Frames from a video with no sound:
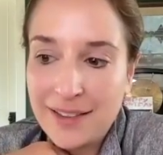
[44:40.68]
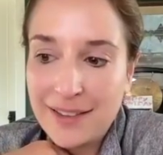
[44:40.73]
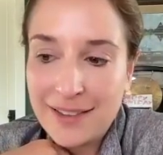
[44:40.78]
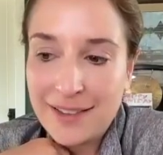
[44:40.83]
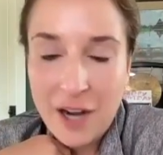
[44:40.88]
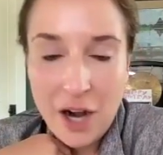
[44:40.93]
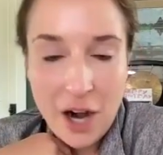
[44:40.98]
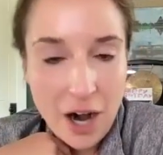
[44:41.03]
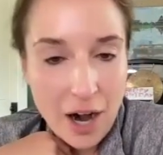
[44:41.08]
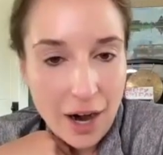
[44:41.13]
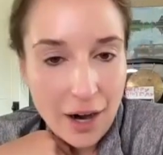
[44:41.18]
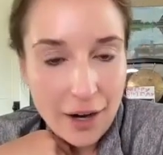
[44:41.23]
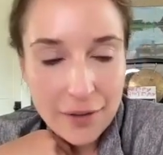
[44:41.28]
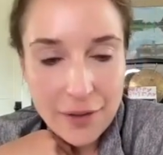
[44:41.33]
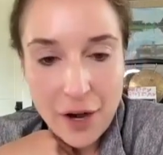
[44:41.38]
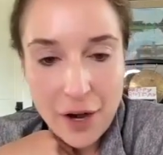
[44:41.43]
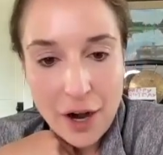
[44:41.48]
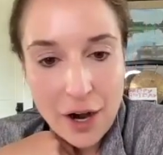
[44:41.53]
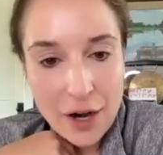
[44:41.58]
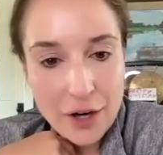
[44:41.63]
there
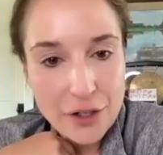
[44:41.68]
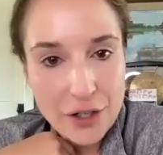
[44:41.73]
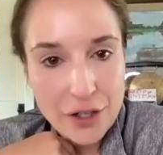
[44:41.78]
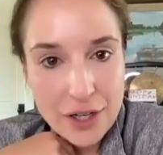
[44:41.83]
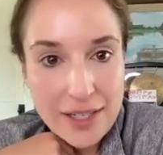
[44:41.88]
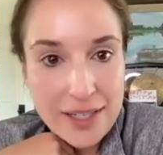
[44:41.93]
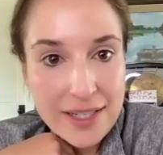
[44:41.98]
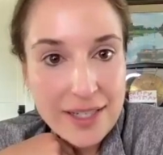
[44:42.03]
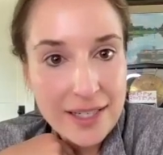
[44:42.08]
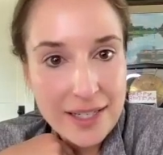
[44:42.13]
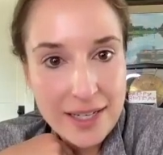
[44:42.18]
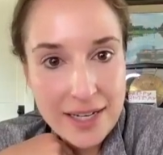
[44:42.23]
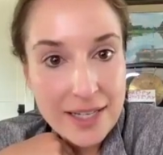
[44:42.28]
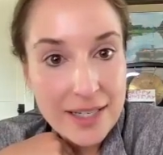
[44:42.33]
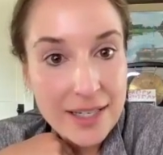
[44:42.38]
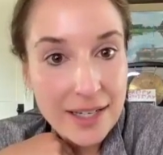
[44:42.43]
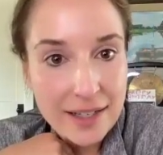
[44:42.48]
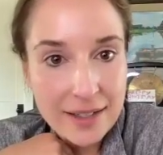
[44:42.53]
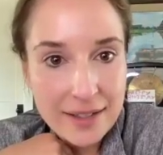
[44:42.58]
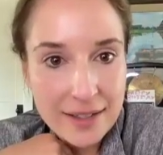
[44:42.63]
are just
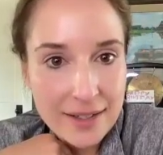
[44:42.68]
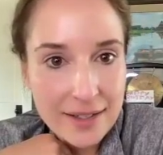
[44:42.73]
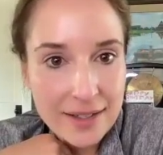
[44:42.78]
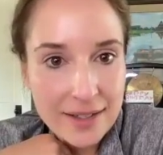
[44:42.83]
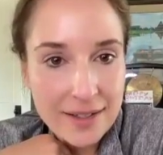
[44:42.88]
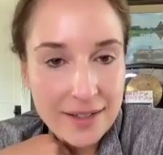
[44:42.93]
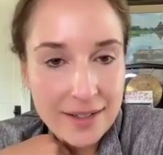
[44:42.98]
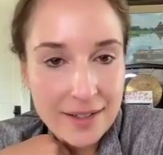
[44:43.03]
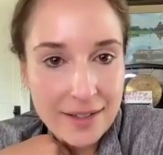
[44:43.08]
seasons.